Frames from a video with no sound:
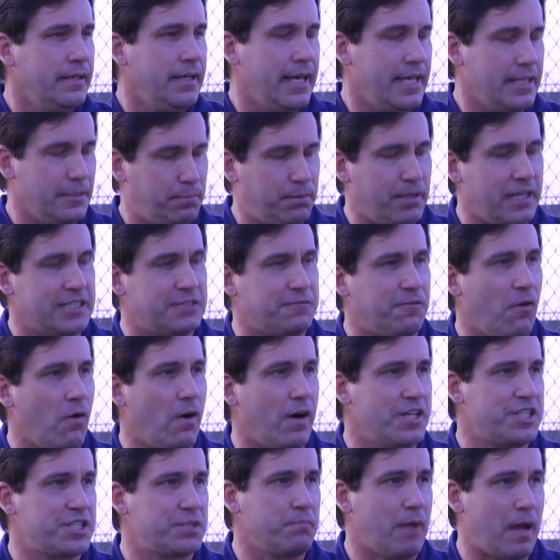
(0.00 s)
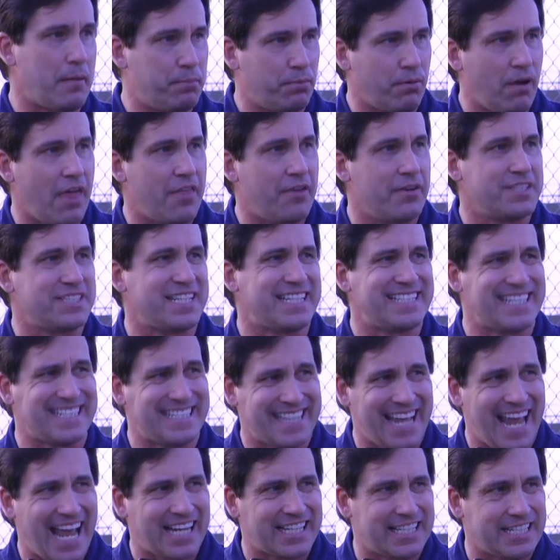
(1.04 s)
in the police force, my brother is a
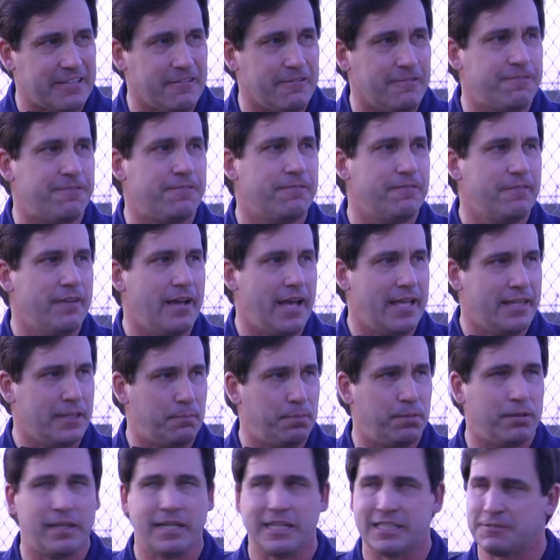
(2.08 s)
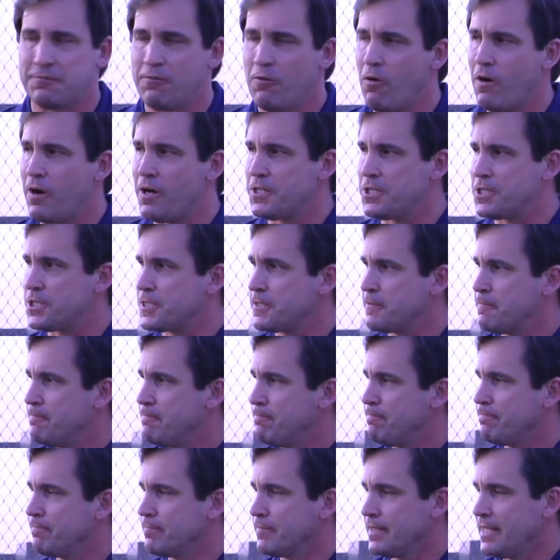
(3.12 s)
detective in the police force.
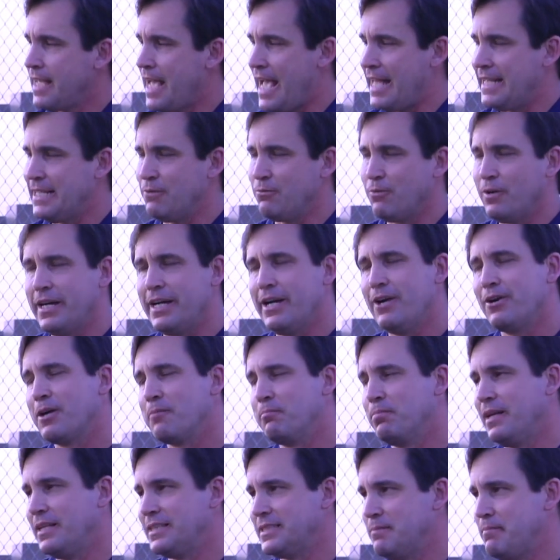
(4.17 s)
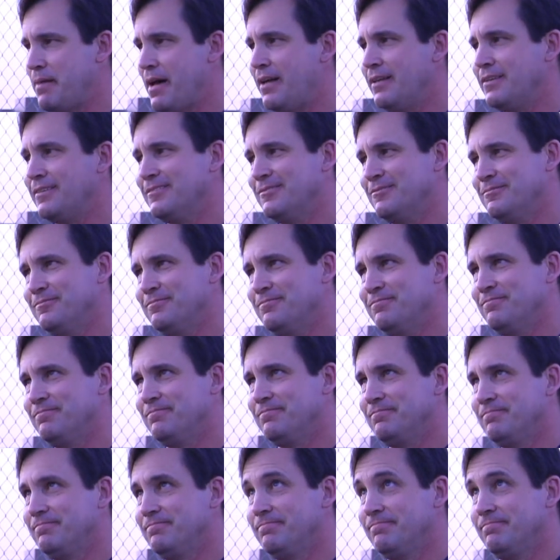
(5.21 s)
I didn't want to hear complaints about
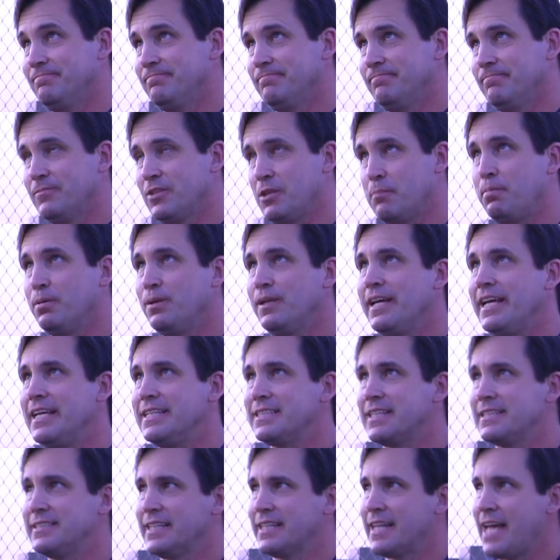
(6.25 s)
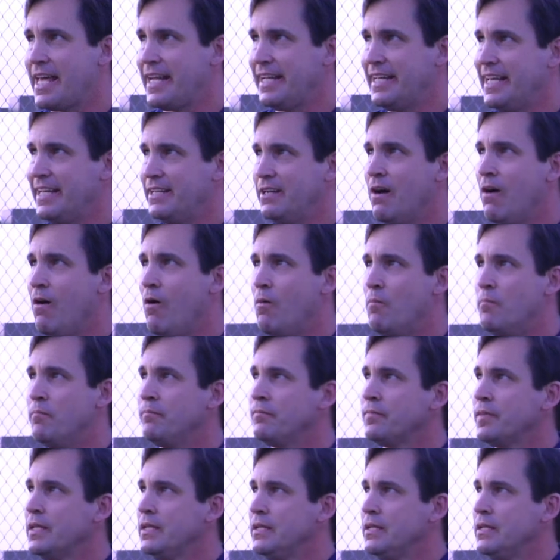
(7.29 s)
the police because it kind of hit home.